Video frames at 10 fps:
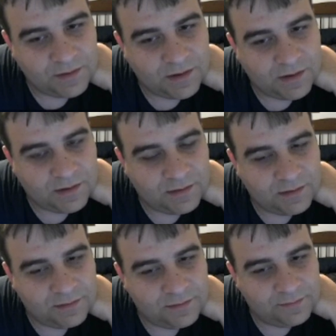
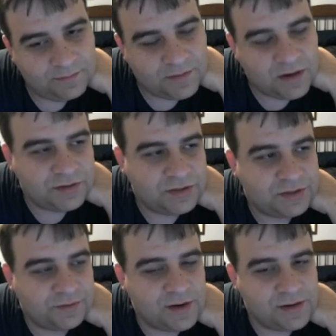on just
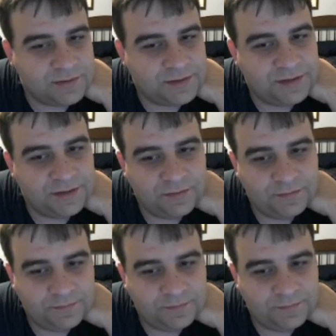a regular skill.